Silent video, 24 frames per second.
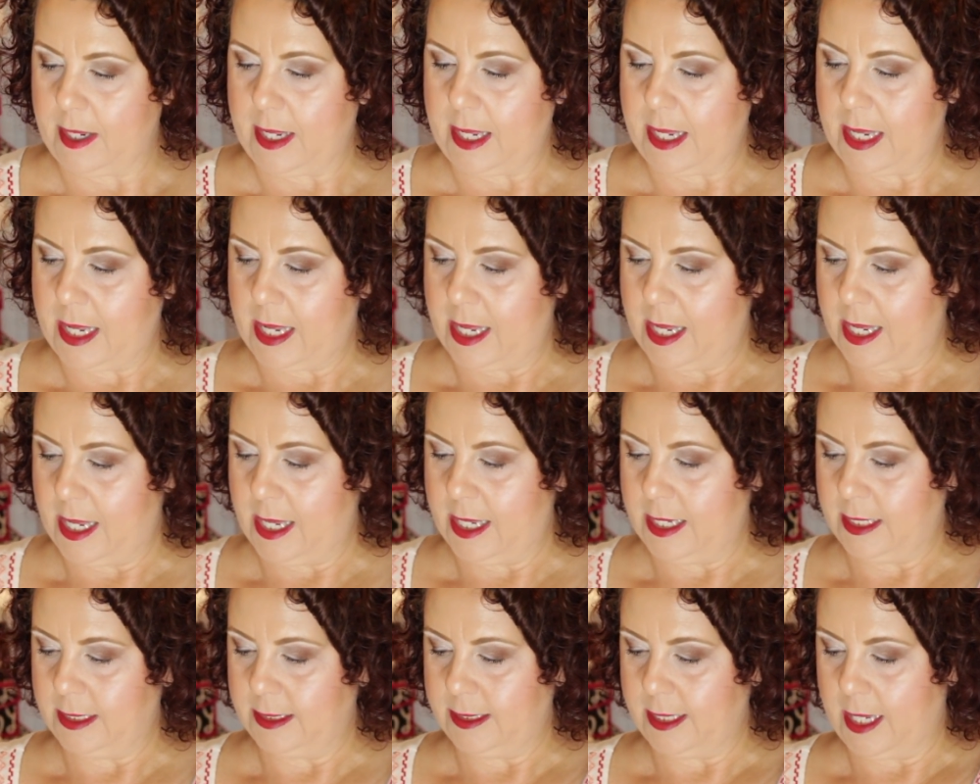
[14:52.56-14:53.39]

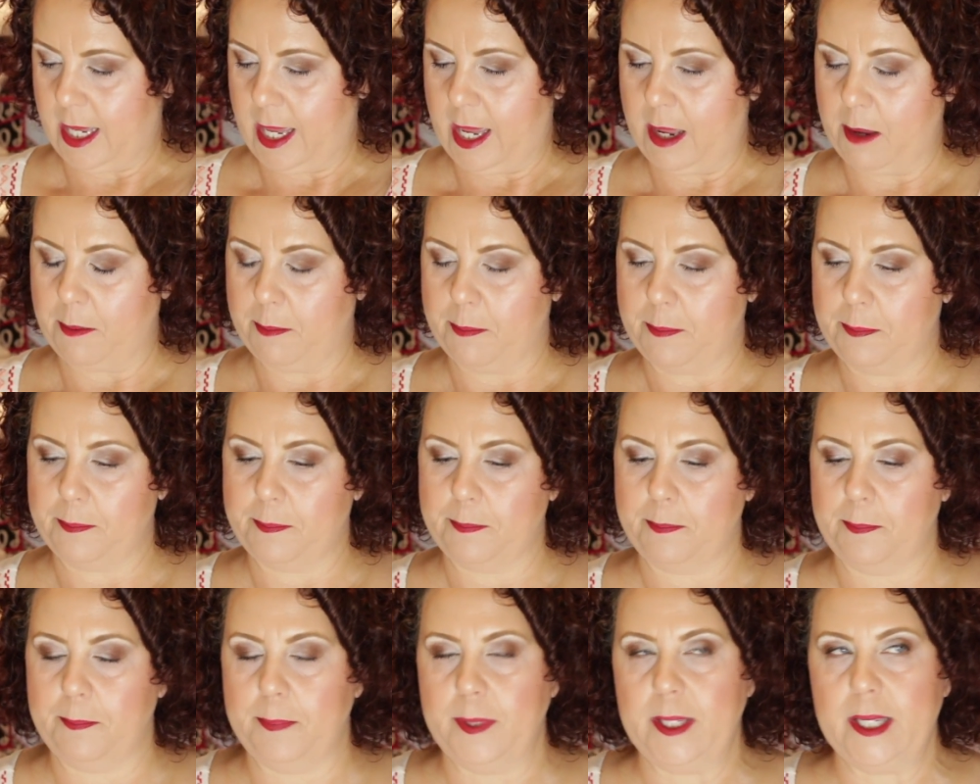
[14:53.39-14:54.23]
And I
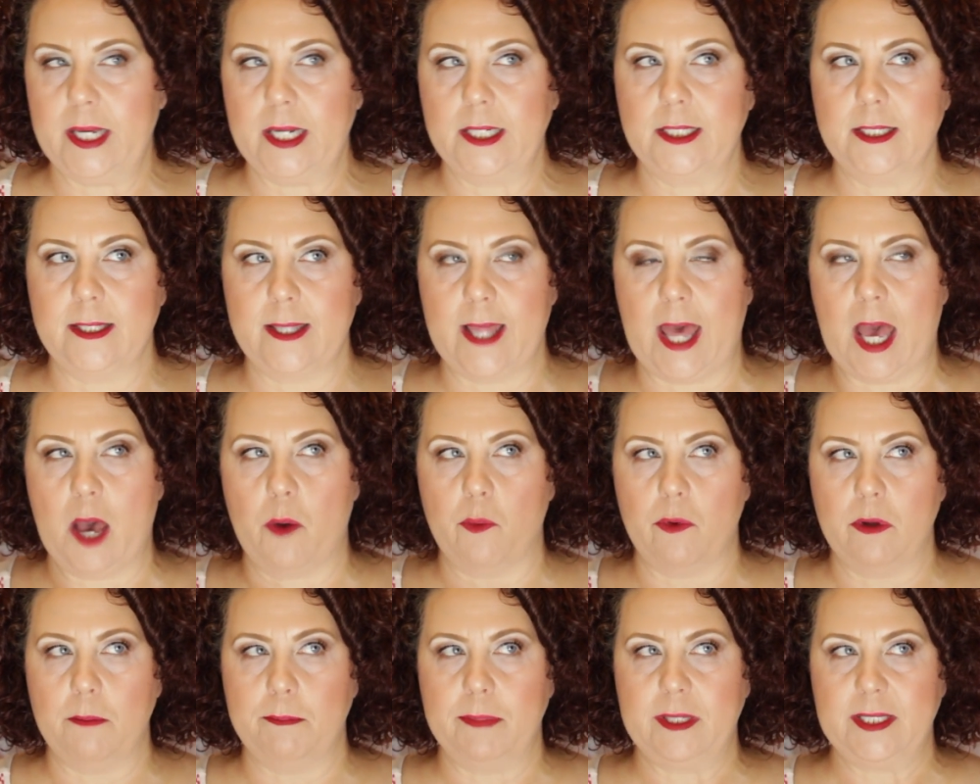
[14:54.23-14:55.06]
picked that
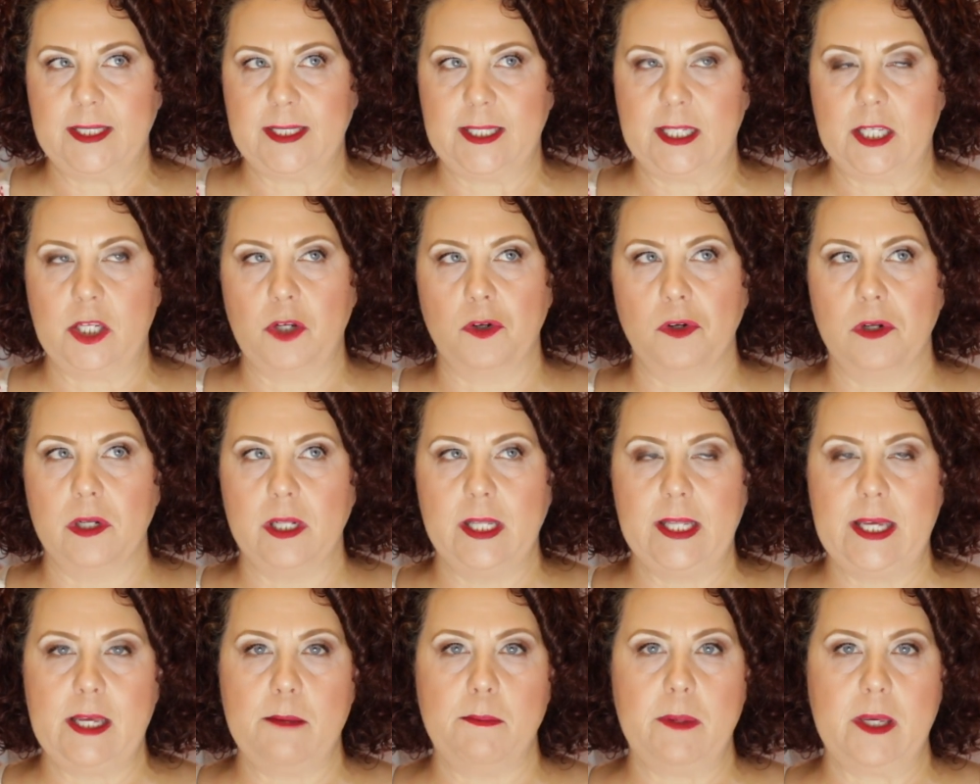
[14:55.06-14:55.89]
one
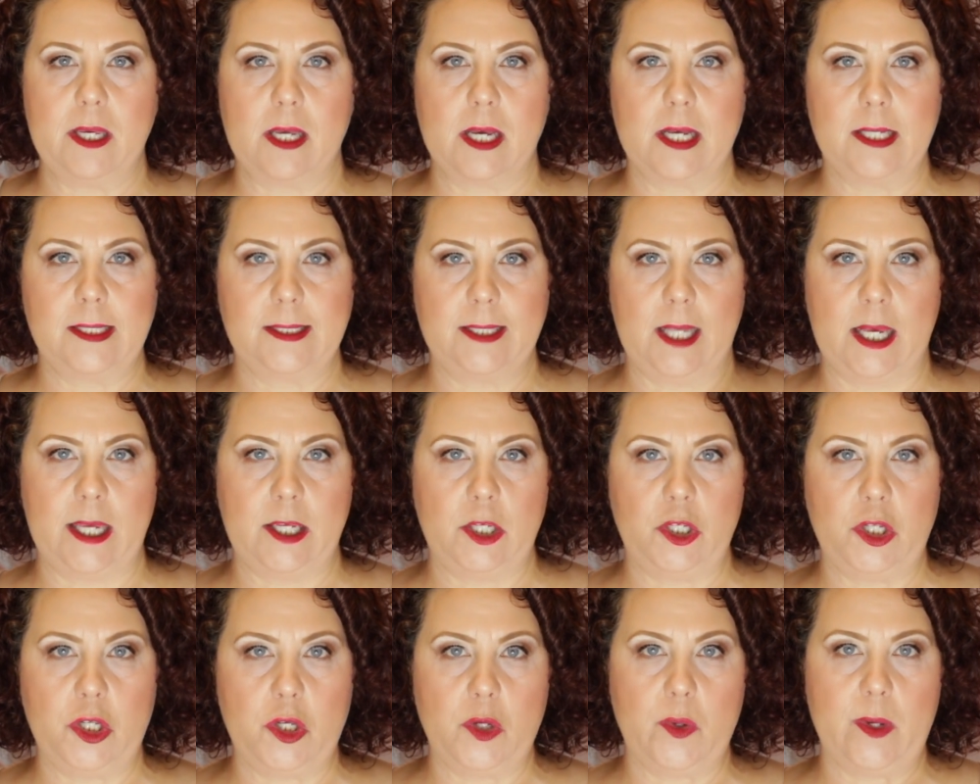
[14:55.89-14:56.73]
particularly because I
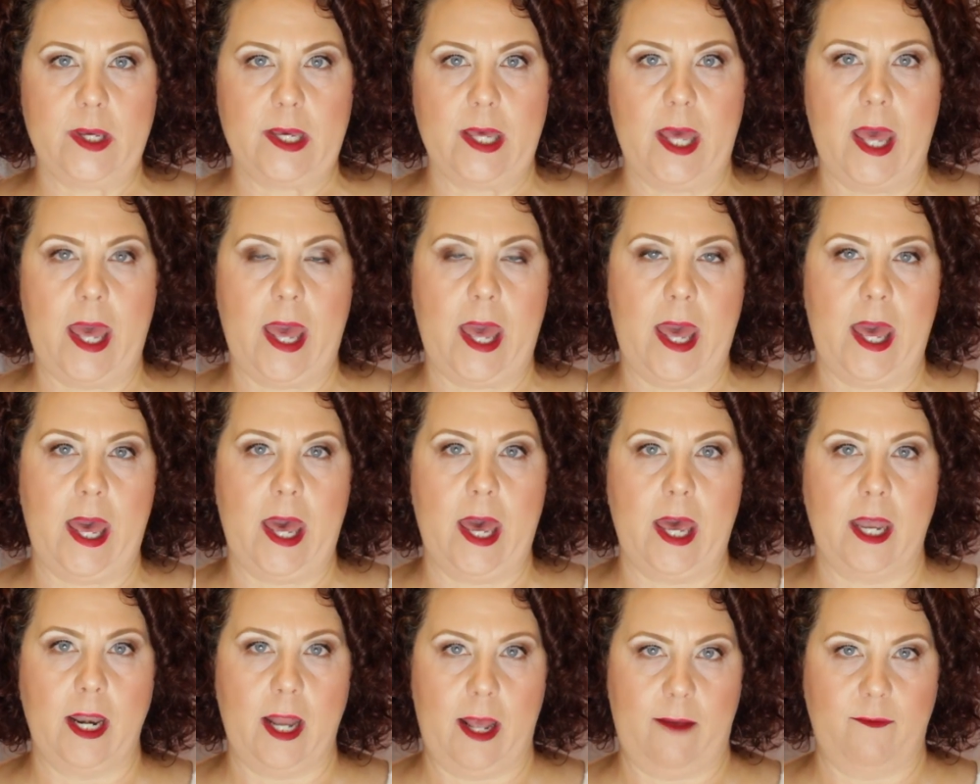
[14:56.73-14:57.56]
knew it
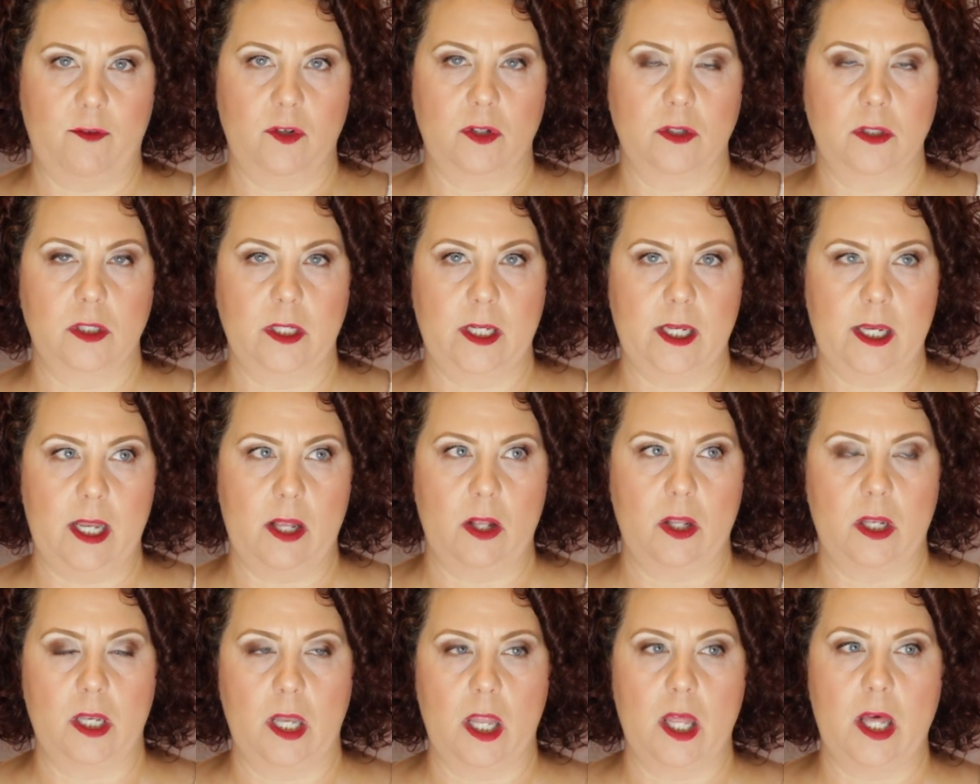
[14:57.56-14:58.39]
had, after looking
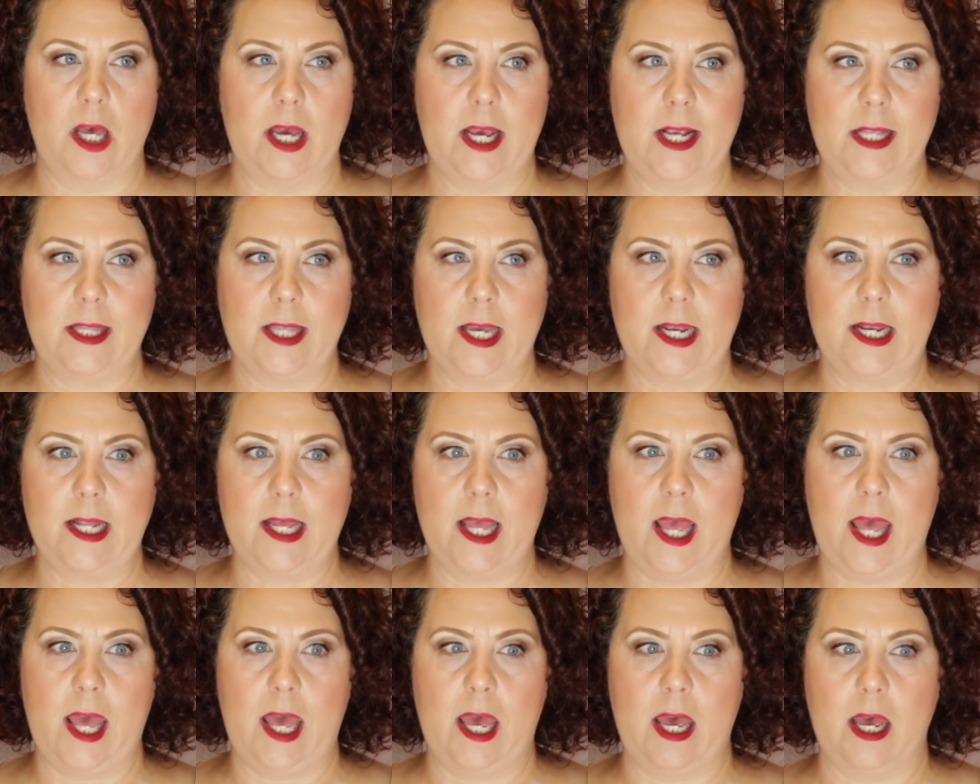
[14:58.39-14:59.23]
online, that it
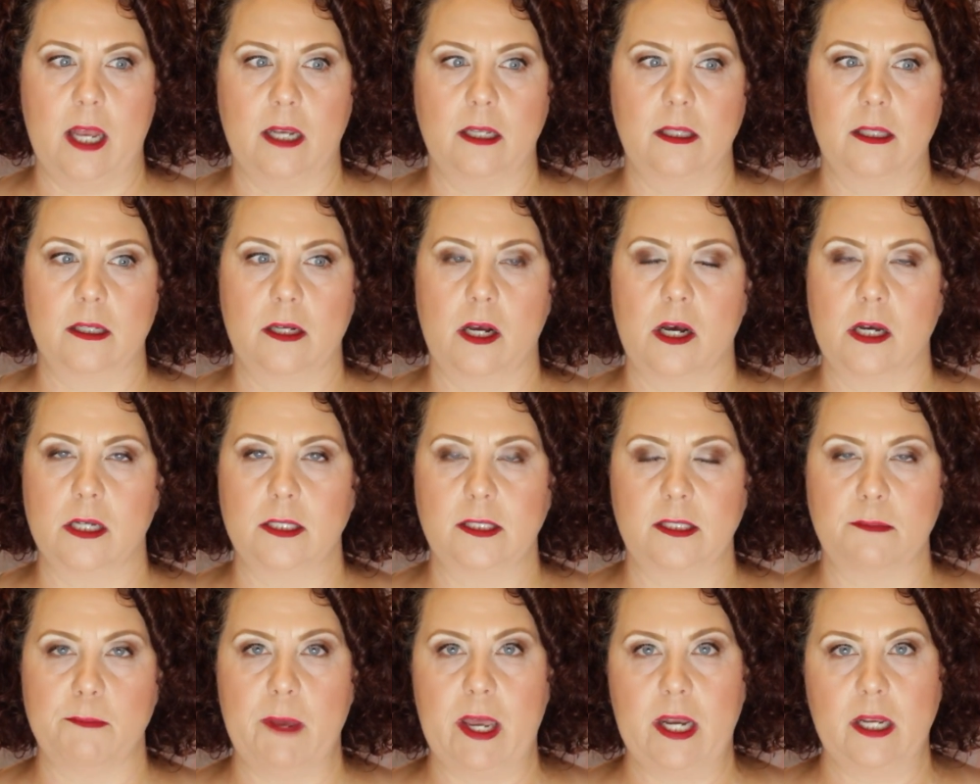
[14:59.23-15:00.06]
had the
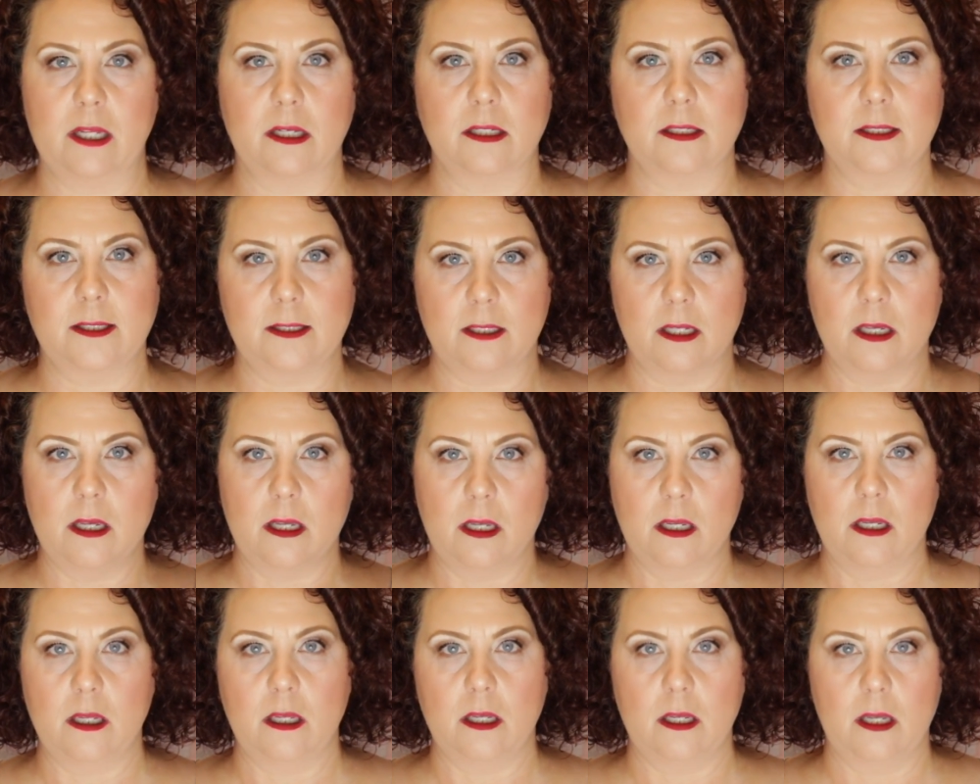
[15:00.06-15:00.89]
cosmetics
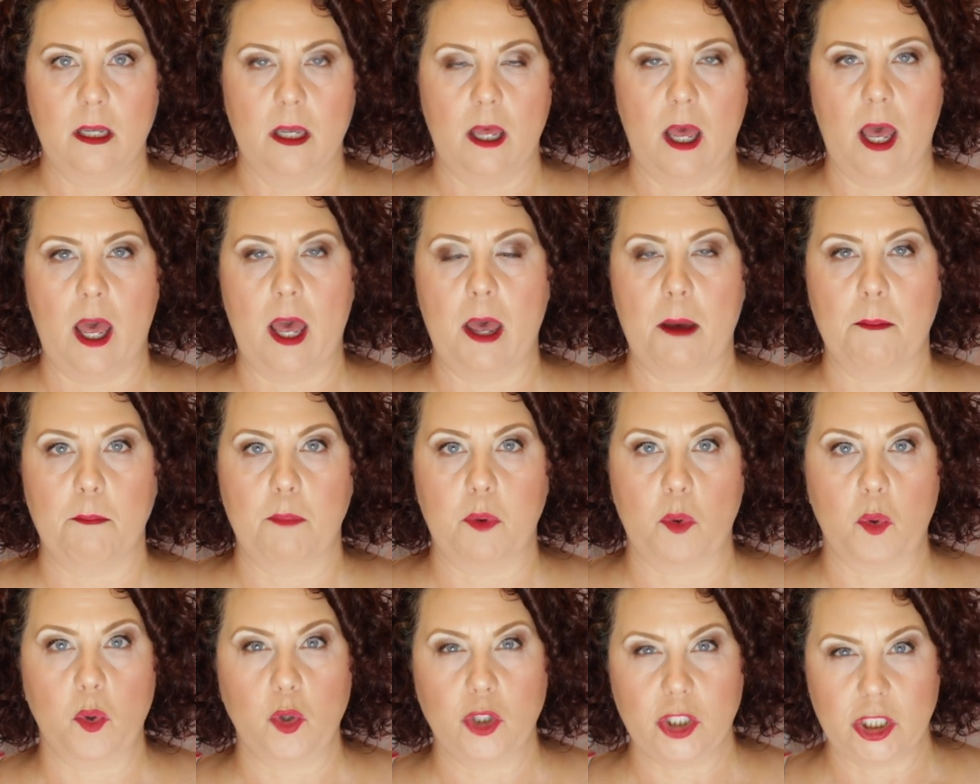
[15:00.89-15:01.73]
um,
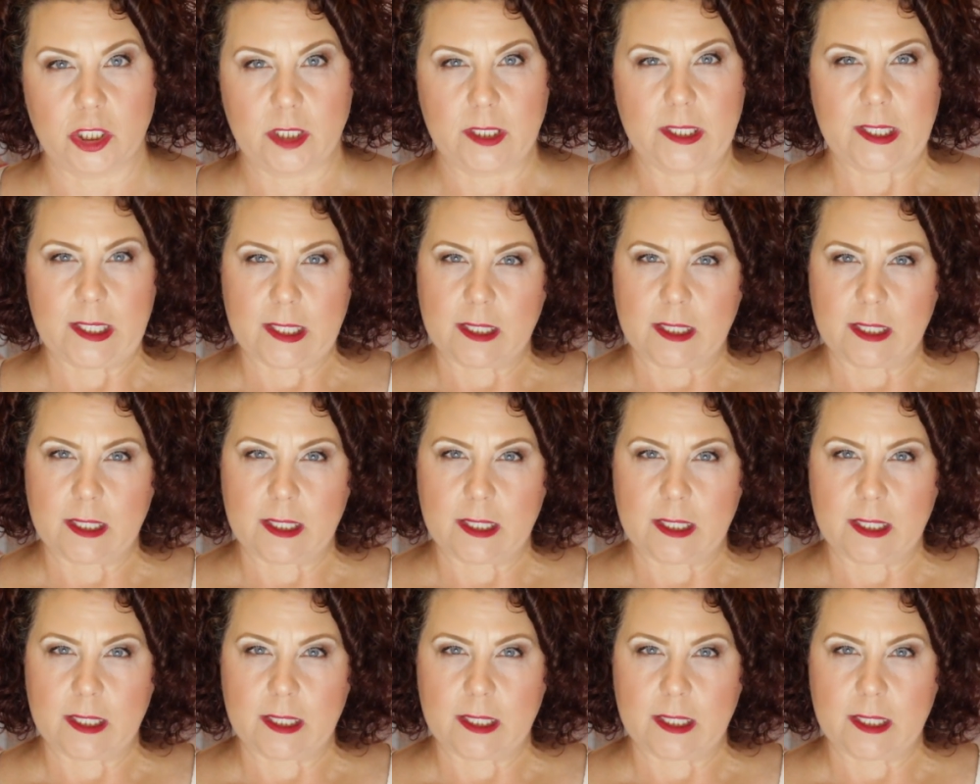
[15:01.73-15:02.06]
portion